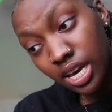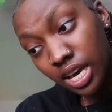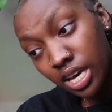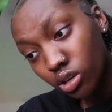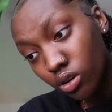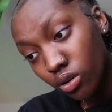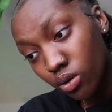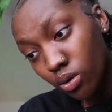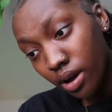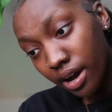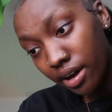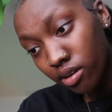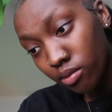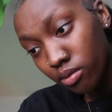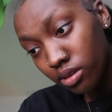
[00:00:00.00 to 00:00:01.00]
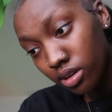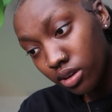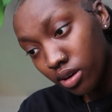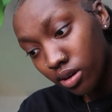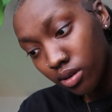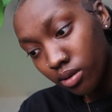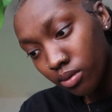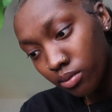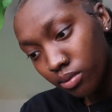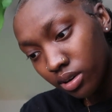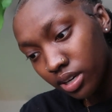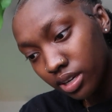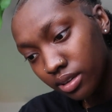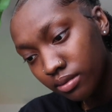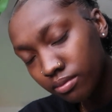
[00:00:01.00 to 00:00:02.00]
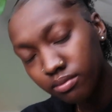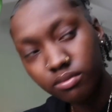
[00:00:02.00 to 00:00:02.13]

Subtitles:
So I don't really know what,